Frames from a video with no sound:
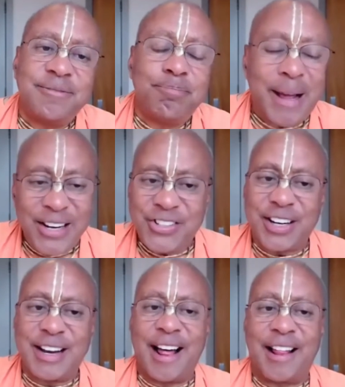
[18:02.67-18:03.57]

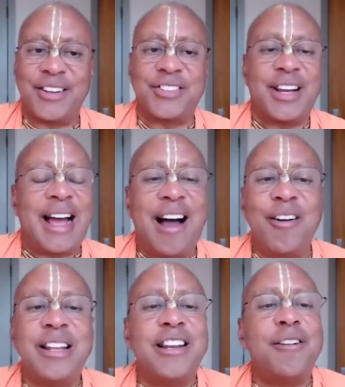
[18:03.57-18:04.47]
basic knowledge, how
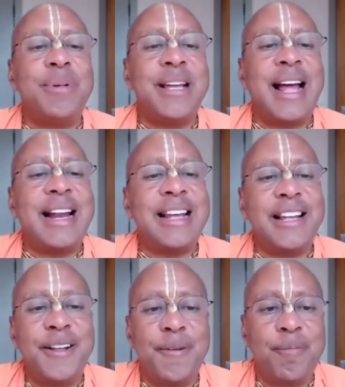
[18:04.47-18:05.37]
can there be
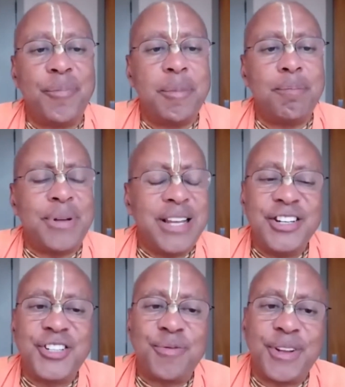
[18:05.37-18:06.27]
any
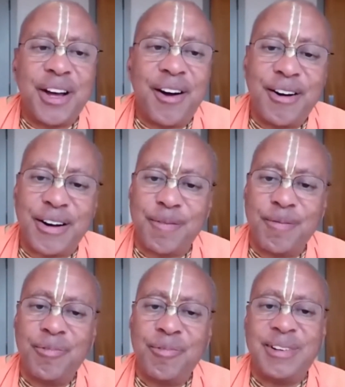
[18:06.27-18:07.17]
peace for the heart?
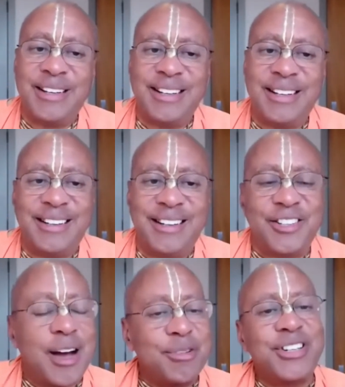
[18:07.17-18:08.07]

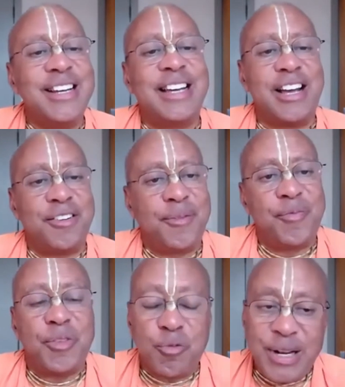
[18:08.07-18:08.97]
So I was thinking,
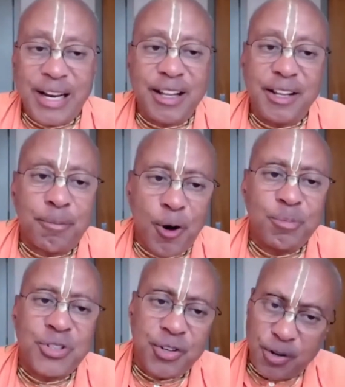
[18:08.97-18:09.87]
reading the
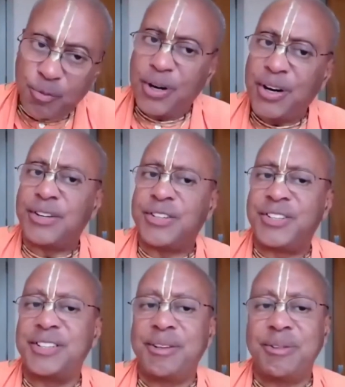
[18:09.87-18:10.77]
Pope's good
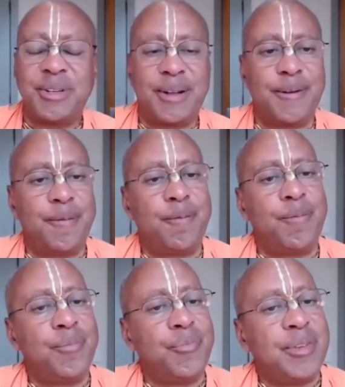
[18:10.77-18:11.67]
words.
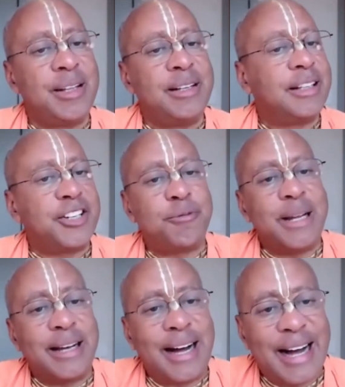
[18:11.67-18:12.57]
Let's be
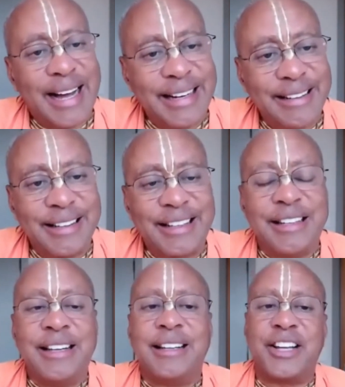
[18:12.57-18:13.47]
kind.
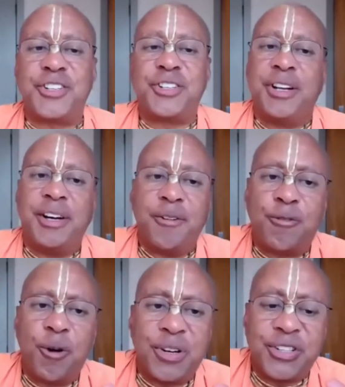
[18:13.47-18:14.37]
Let's
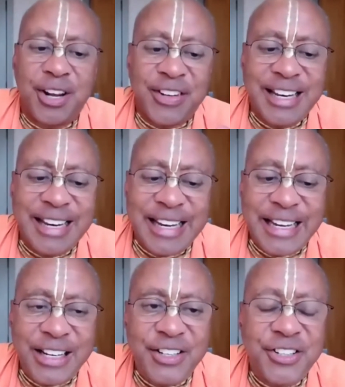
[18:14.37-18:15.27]
focus on the
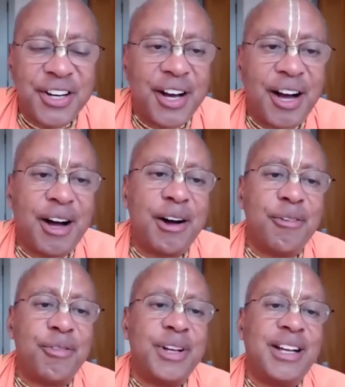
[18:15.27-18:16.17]
needs
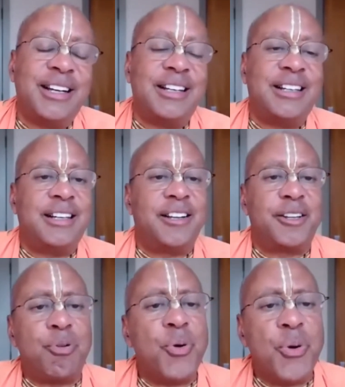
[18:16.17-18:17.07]
of the
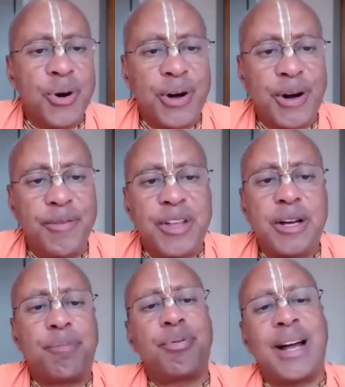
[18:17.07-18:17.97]
poor, the
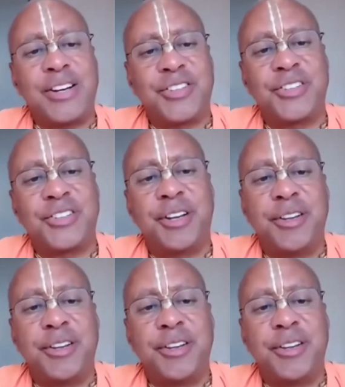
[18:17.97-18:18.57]
oppressed,